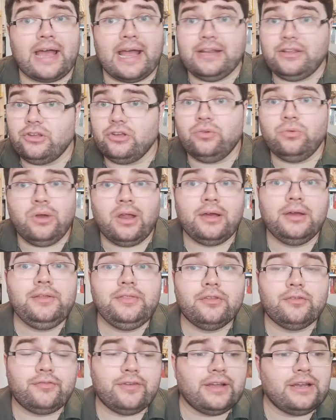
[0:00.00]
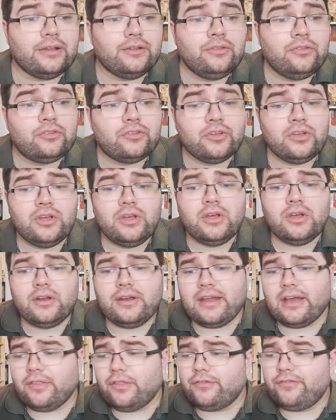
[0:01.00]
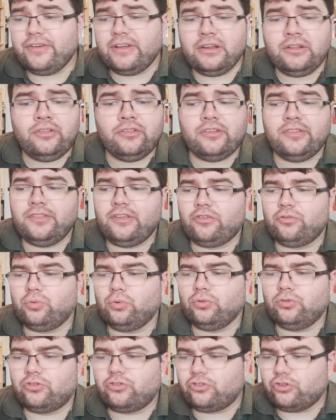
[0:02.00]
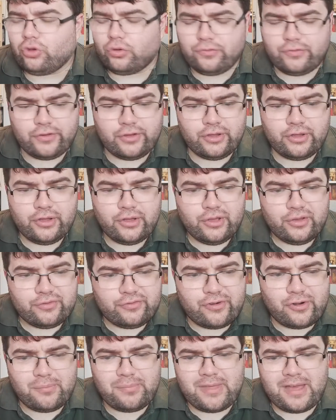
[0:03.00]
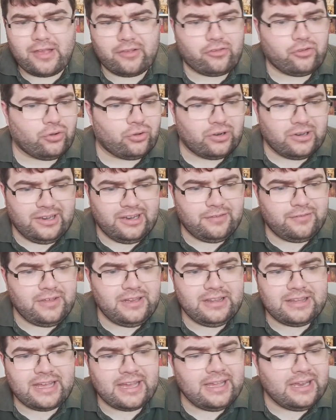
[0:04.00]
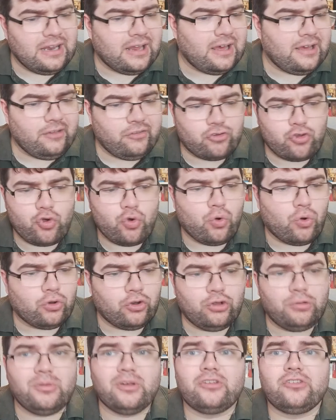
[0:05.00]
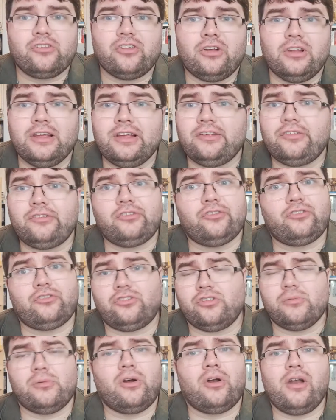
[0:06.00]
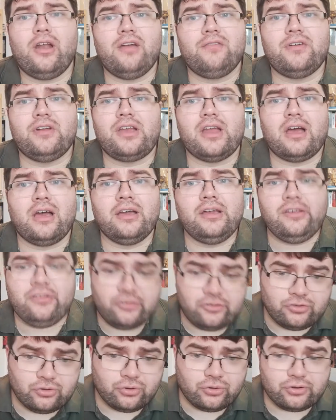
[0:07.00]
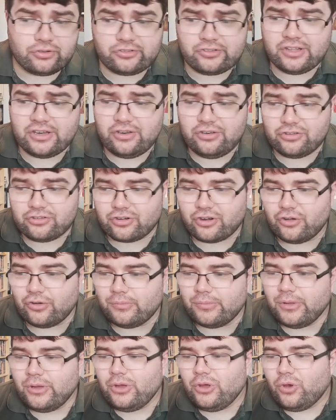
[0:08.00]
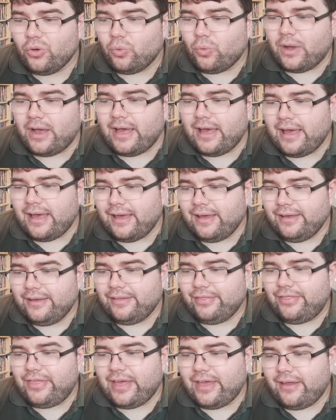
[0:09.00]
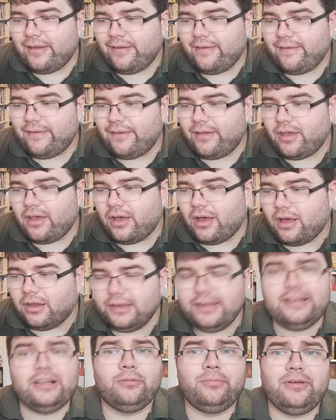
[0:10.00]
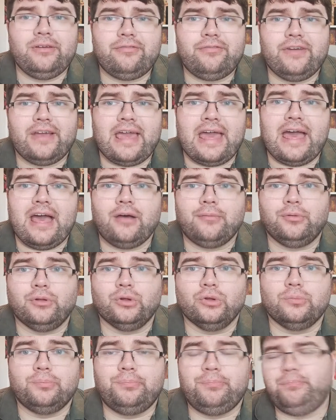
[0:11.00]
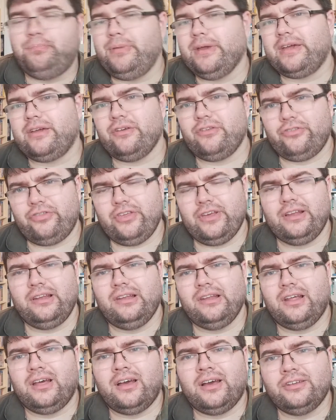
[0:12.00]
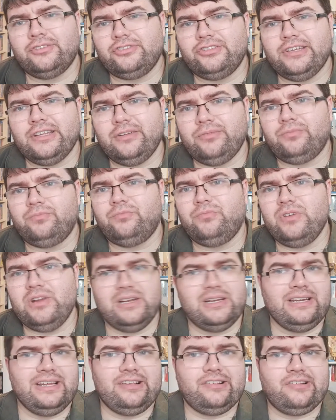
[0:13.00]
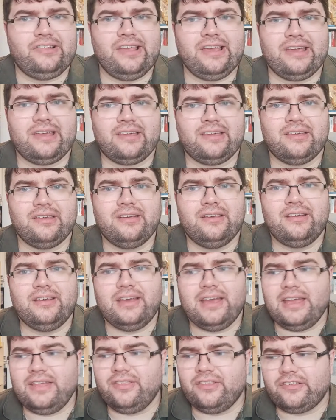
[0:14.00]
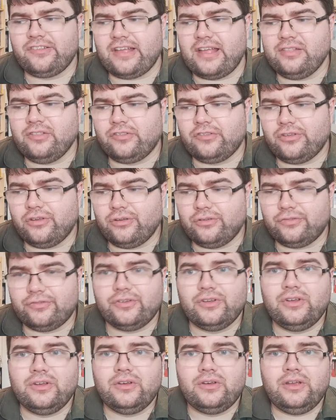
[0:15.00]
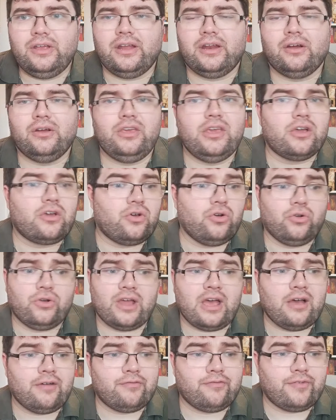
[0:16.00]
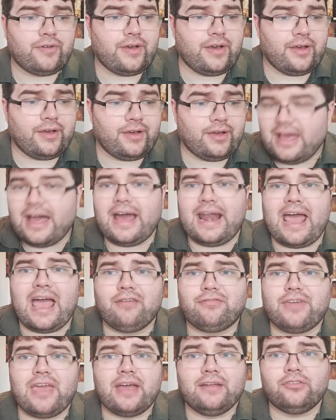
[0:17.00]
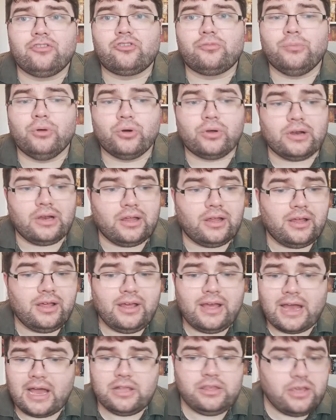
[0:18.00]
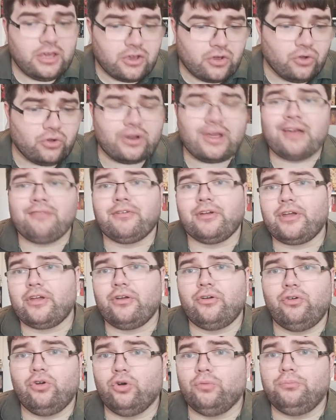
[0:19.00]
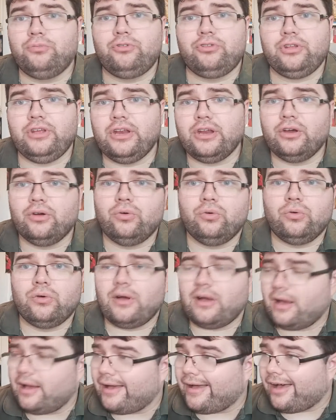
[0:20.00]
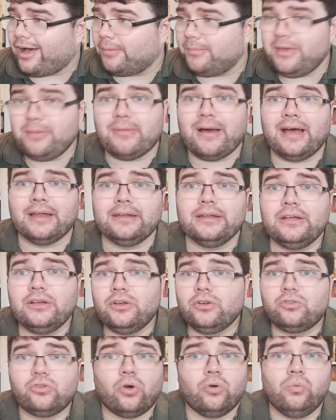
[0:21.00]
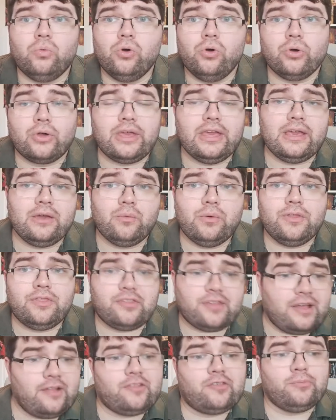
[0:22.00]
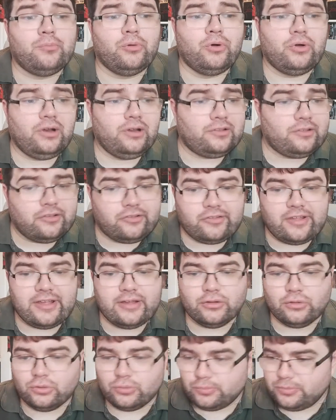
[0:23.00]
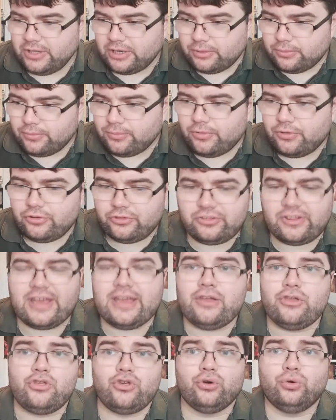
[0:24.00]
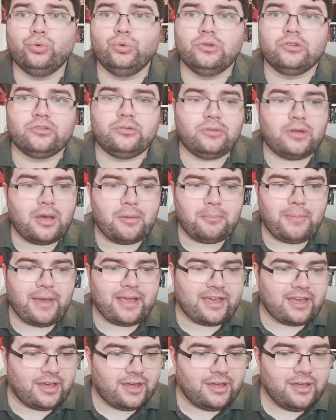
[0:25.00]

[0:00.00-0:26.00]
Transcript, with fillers: I do like the villains. Now, the villains in this one suffer from that sort of Living Daylights, Quantum of Solace, Tomorrow Never Dies sort of syndrome, where they're a little bit forgettable because they're largely realistic in the sense of, you know, you could have an Afghan smuggler and you could have a corrupt, you know, army man sort of working with said smuggler to steal, you know, state jewels and make